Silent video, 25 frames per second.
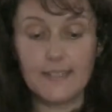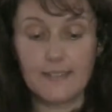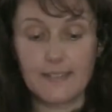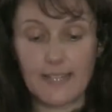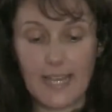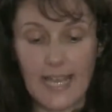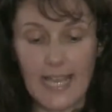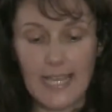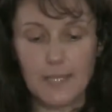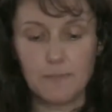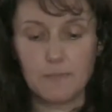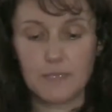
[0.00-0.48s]

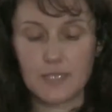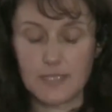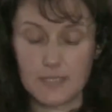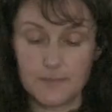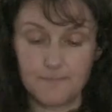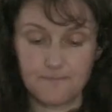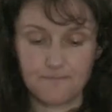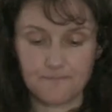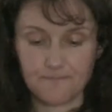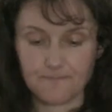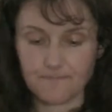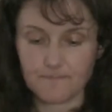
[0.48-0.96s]
times
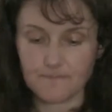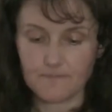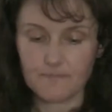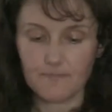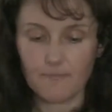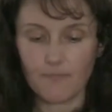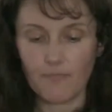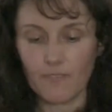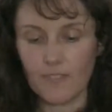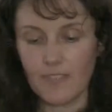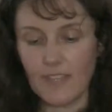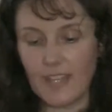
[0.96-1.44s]

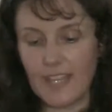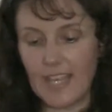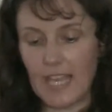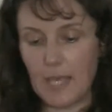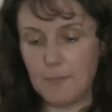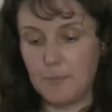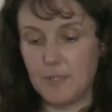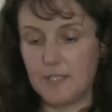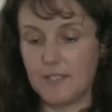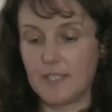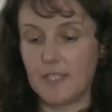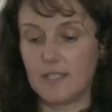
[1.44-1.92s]
the
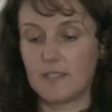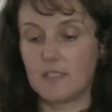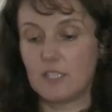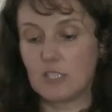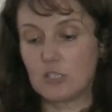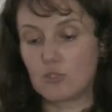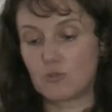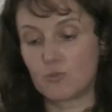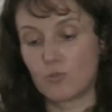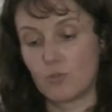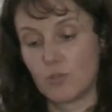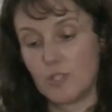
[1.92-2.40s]
habitat
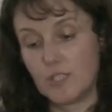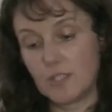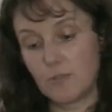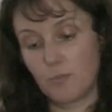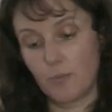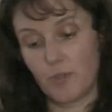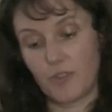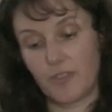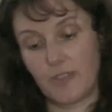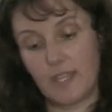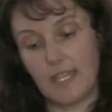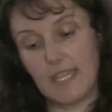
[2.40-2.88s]
is ruined
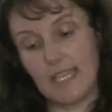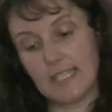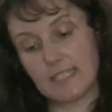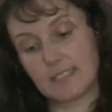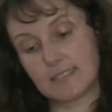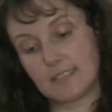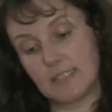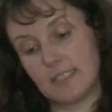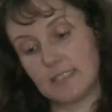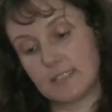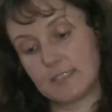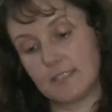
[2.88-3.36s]
with
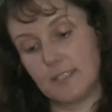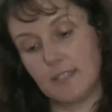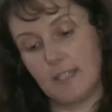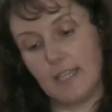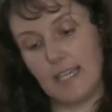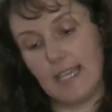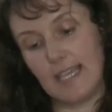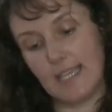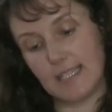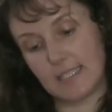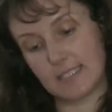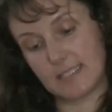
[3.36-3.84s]

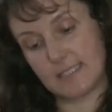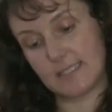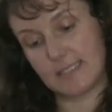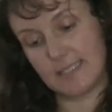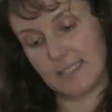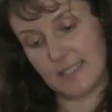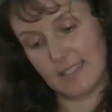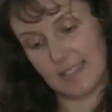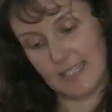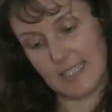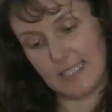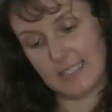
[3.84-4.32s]

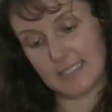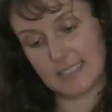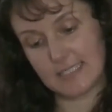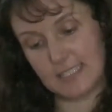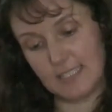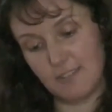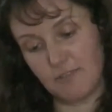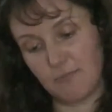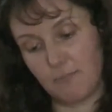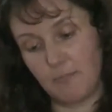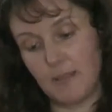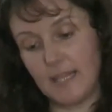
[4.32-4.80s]

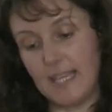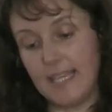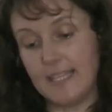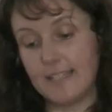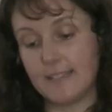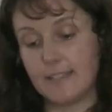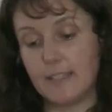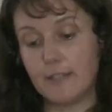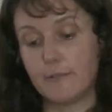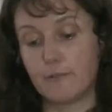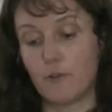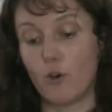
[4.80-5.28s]
extensive
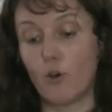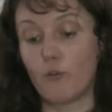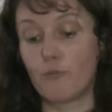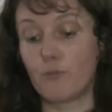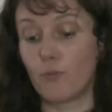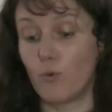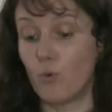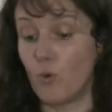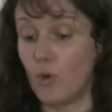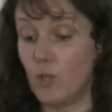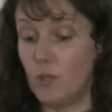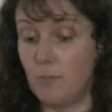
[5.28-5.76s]
planting
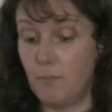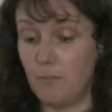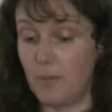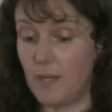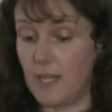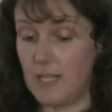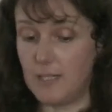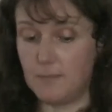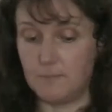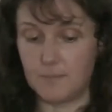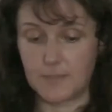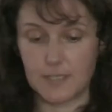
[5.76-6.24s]
of oil
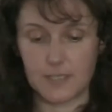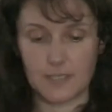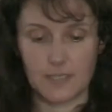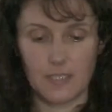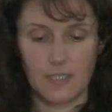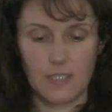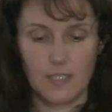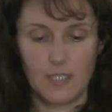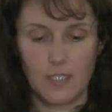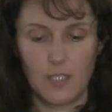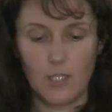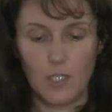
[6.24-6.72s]
palms.
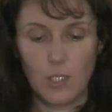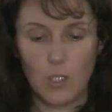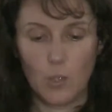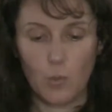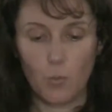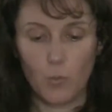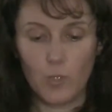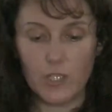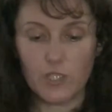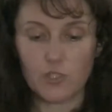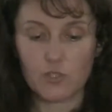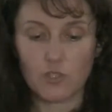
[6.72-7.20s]

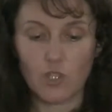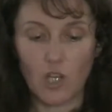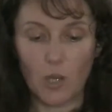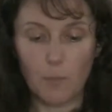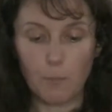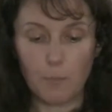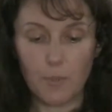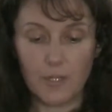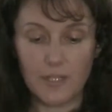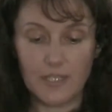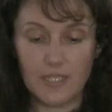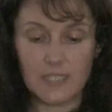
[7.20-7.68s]
Which
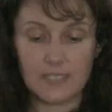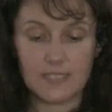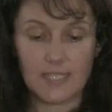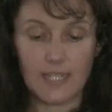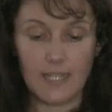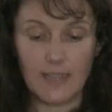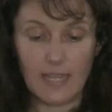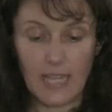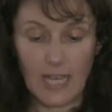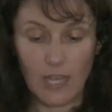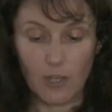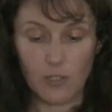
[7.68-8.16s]
companies
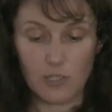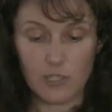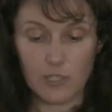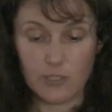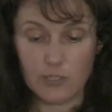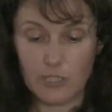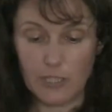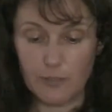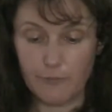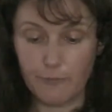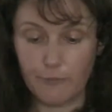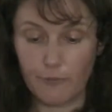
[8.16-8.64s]
allow the
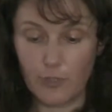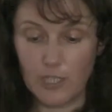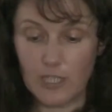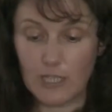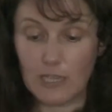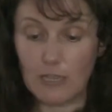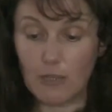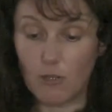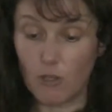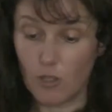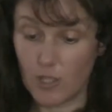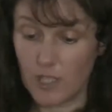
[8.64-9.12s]

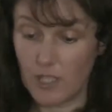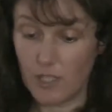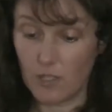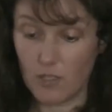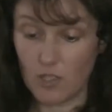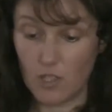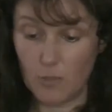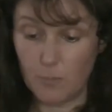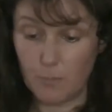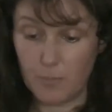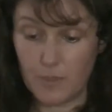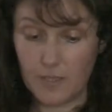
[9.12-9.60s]
different logging
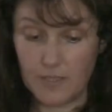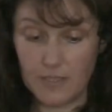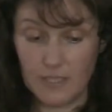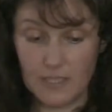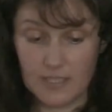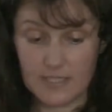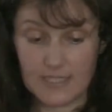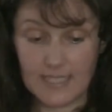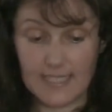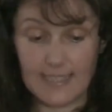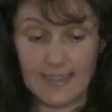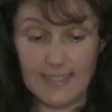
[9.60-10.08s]

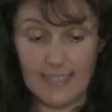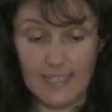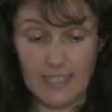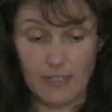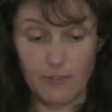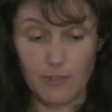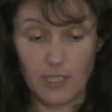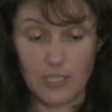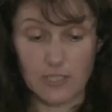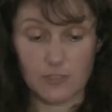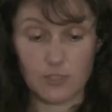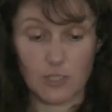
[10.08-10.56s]
companies
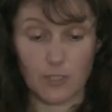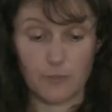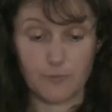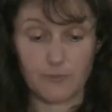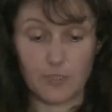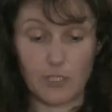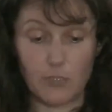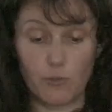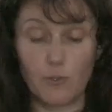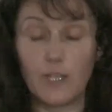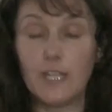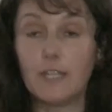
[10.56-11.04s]
clearance of
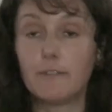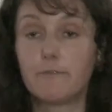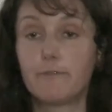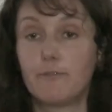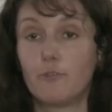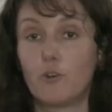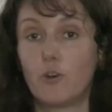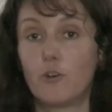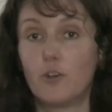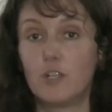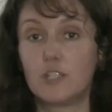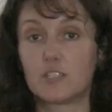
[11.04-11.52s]
the
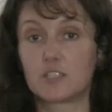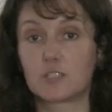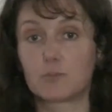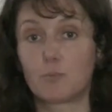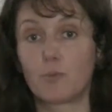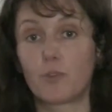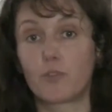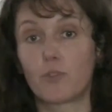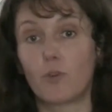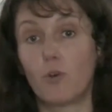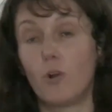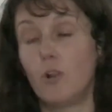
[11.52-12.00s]
rainforests
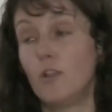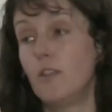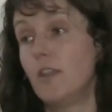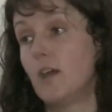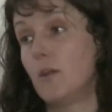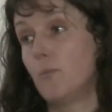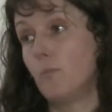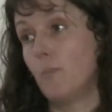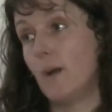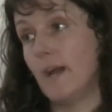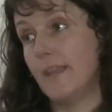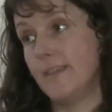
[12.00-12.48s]
with all
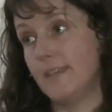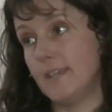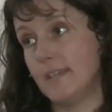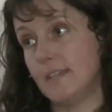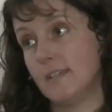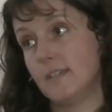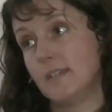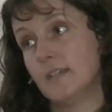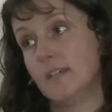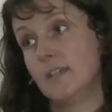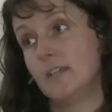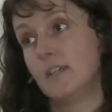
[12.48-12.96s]
their
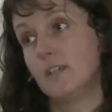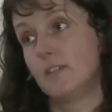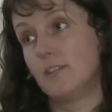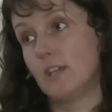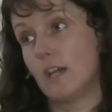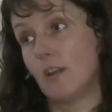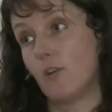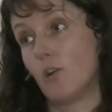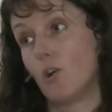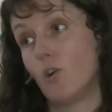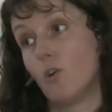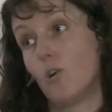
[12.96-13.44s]
money?
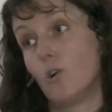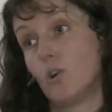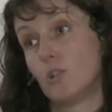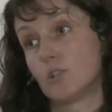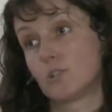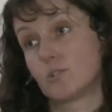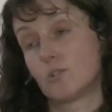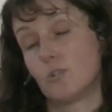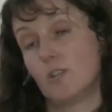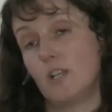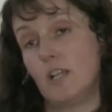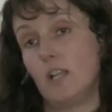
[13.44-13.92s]
There are
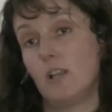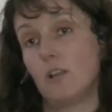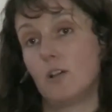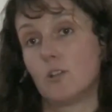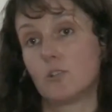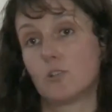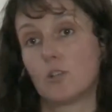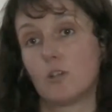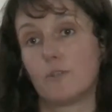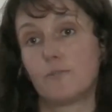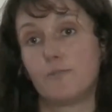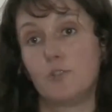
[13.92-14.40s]
also a
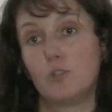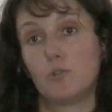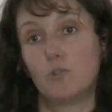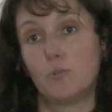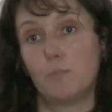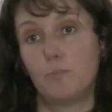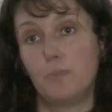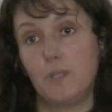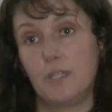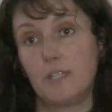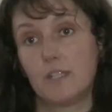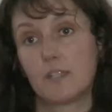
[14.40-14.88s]
lot of
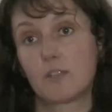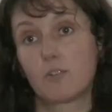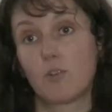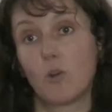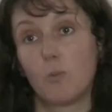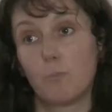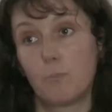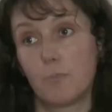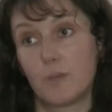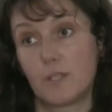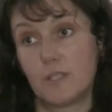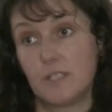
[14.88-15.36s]
European
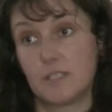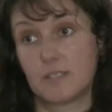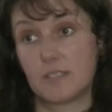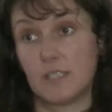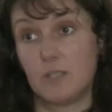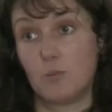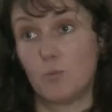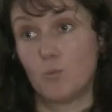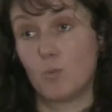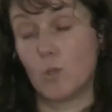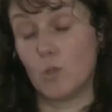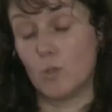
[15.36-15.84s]
companies
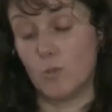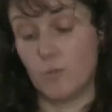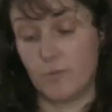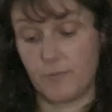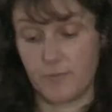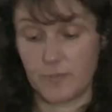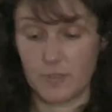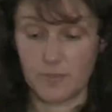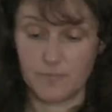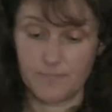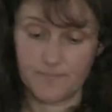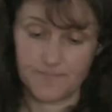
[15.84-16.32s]

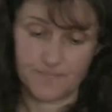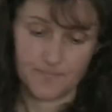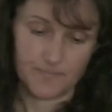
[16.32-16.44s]
involved.